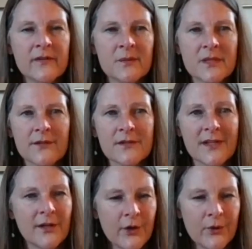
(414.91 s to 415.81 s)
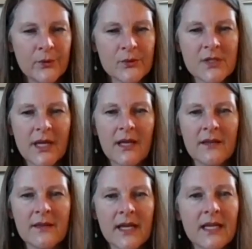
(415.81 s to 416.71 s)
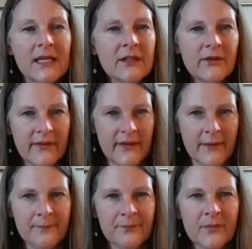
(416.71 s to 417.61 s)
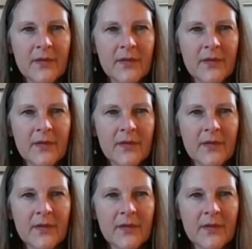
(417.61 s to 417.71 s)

of themselves that knows and that can heal them